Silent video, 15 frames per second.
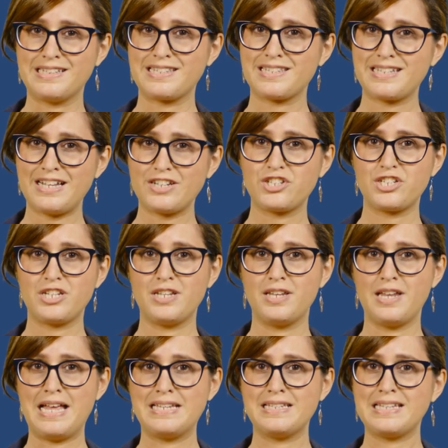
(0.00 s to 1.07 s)

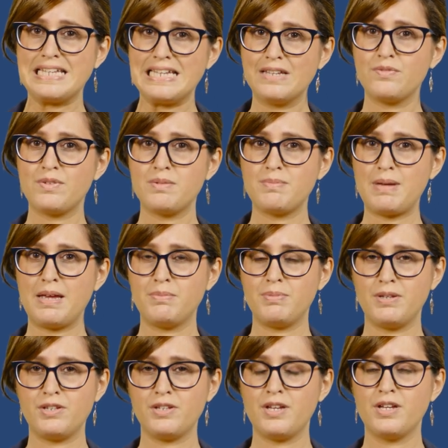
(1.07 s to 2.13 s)
discussion and even
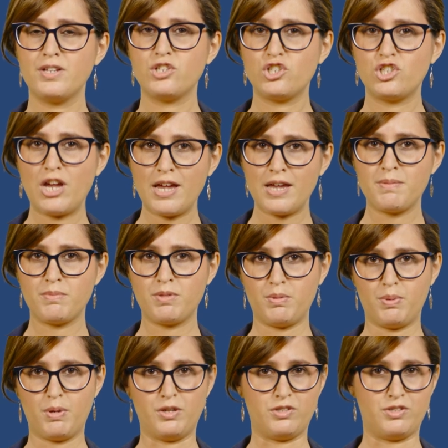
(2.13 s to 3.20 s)
maybe shame
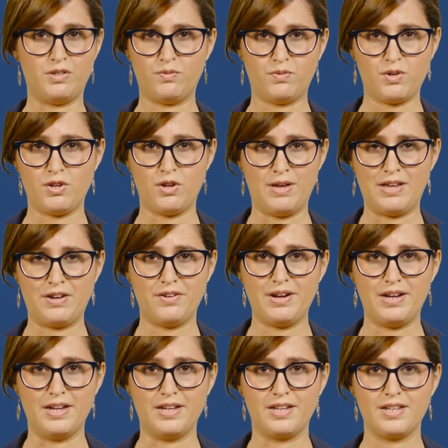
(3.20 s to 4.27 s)
the person for not
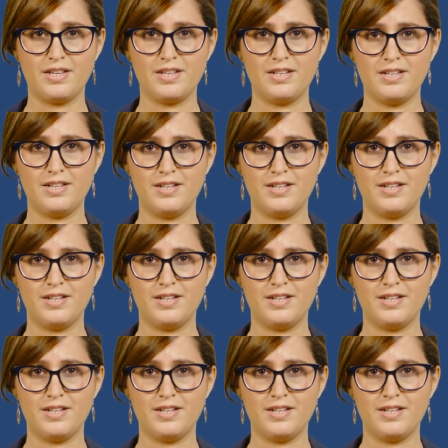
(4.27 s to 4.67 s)
agreeing.